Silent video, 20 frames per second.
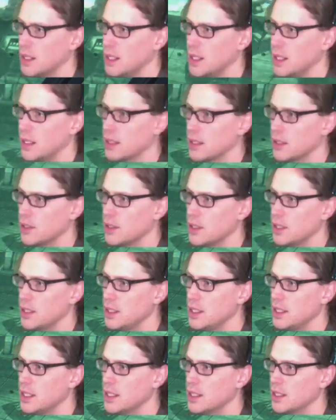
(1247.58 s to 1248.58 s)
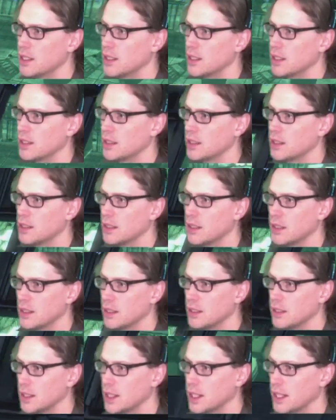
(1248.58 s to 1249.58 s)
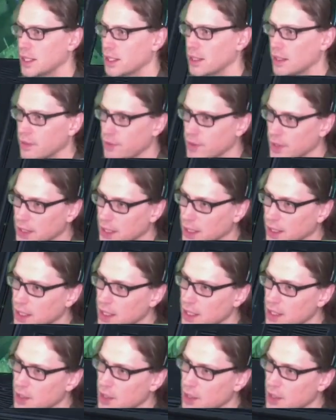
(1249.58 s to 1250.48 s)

Anything good in here? God, I'd love like a key